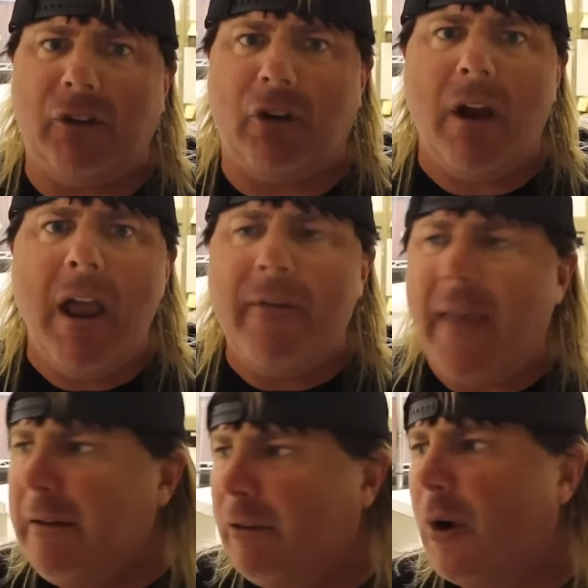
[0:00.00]
picture,
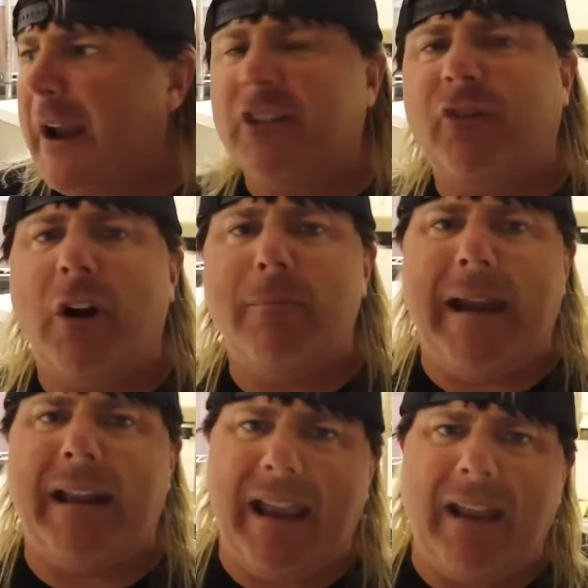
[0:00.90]
they transferred me to